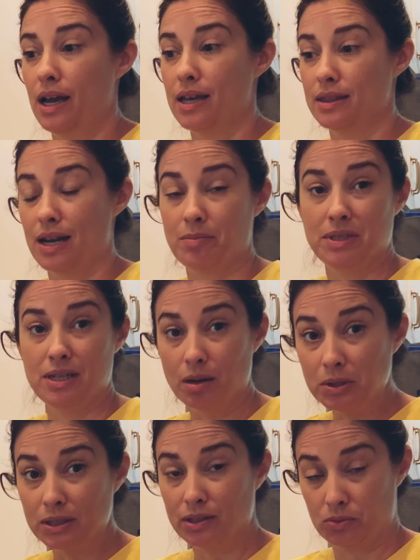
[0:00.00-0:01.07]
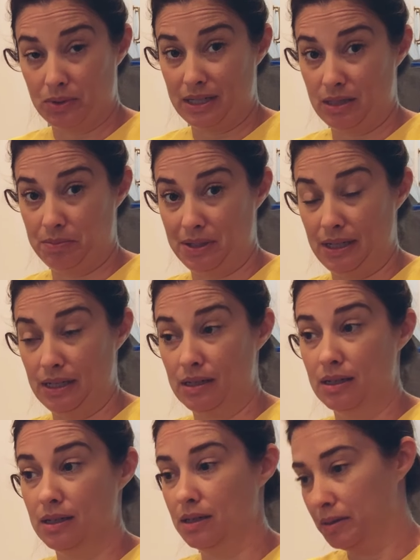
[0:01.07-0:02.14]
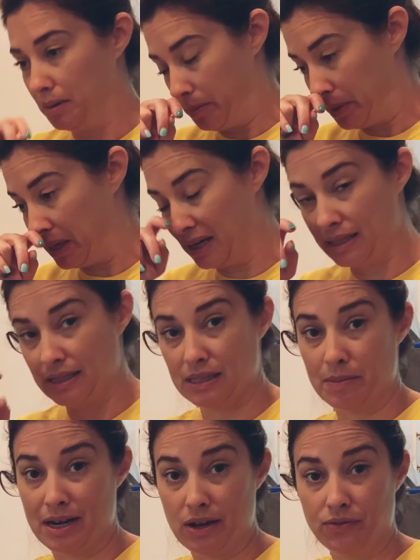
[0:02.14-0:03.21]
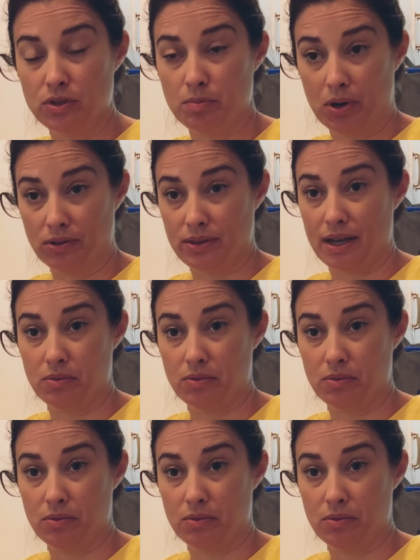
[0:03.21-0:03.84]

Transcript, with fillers: and then I'm doubling the recipe because it's my nephew's birthday.